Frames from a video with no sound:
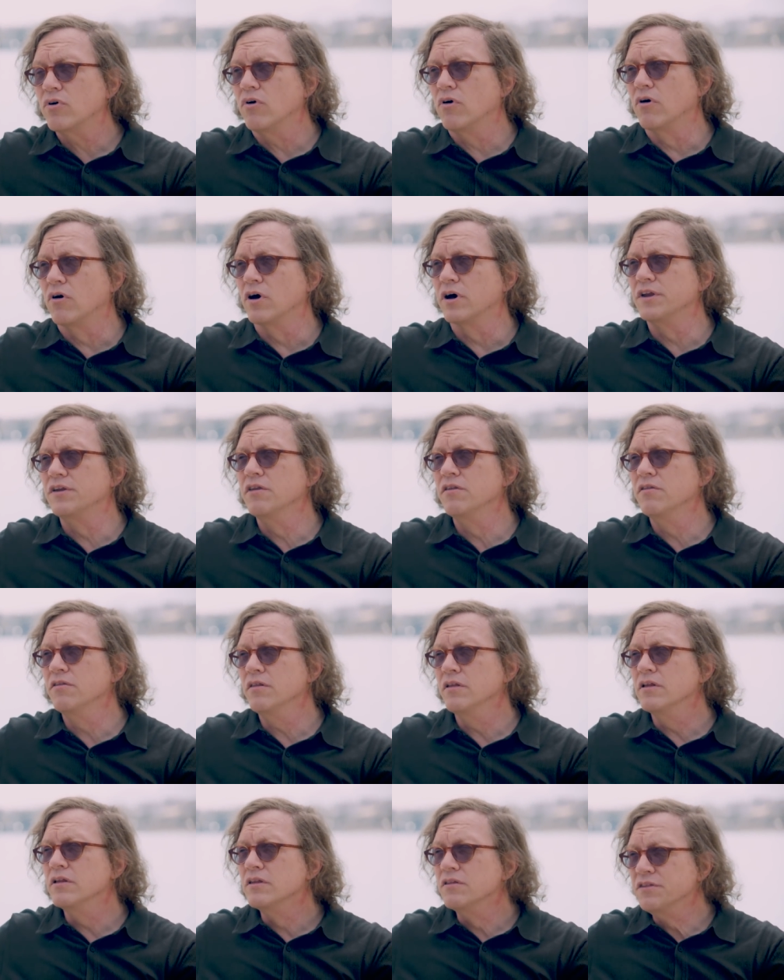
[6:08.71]

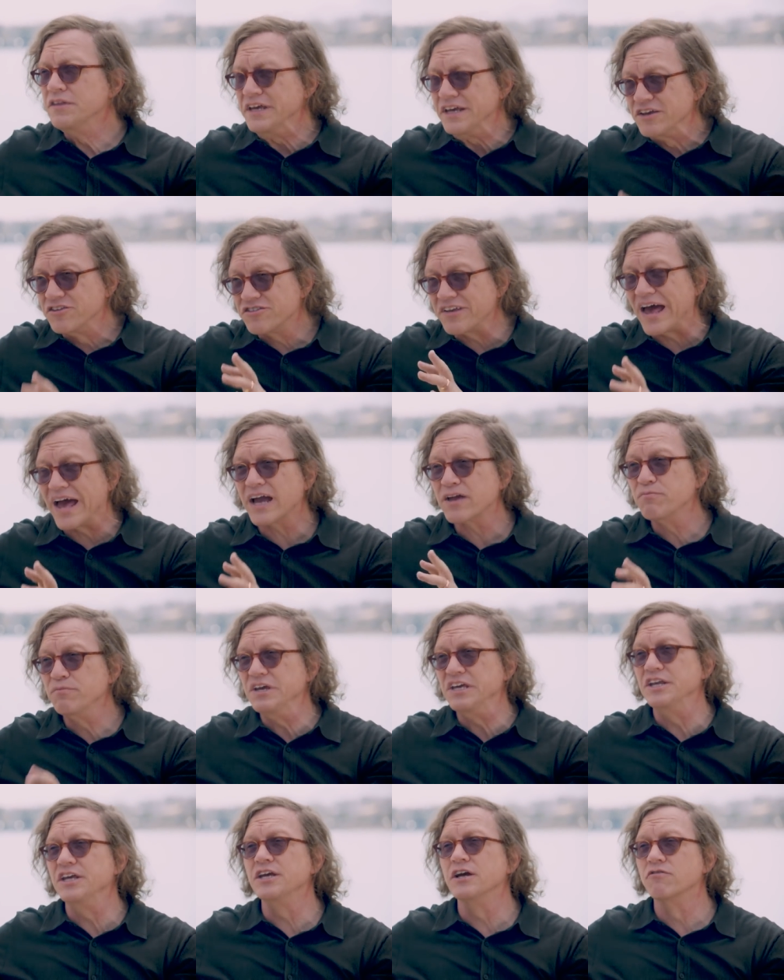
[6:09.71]
on the exact
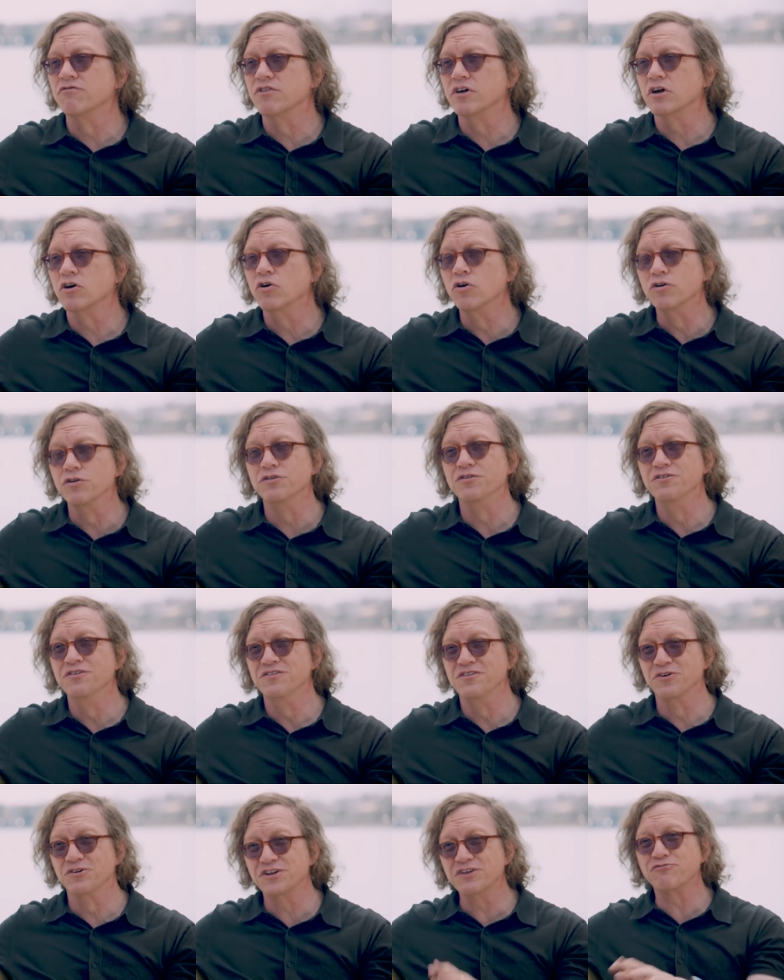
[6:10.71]
meaning of the could.
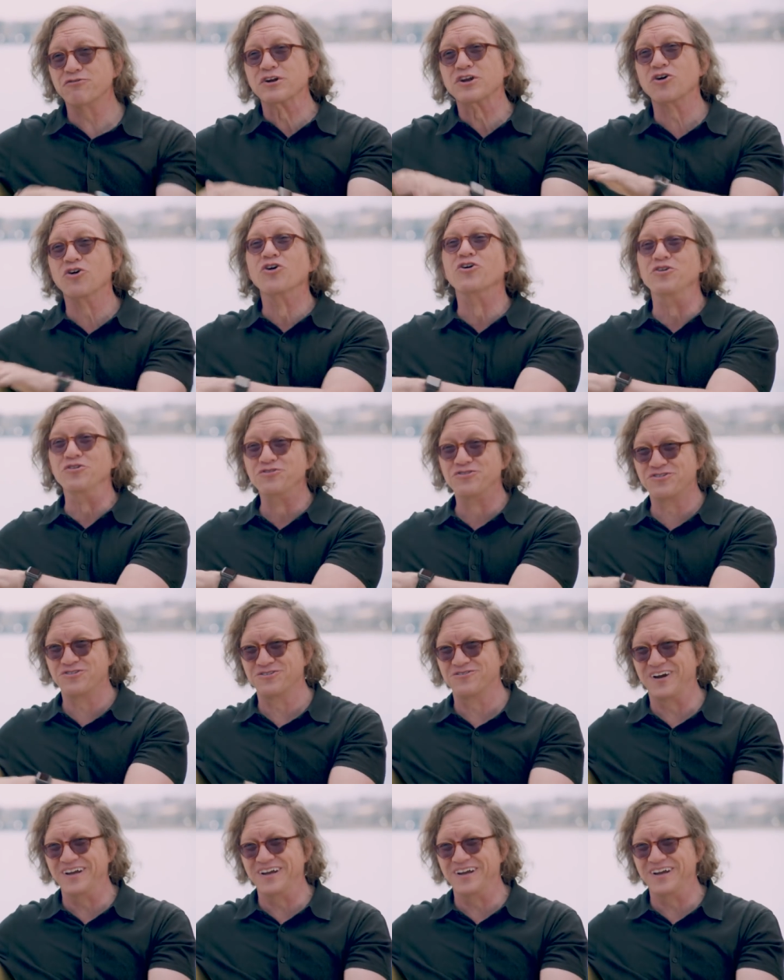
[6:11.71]
There are different coulds,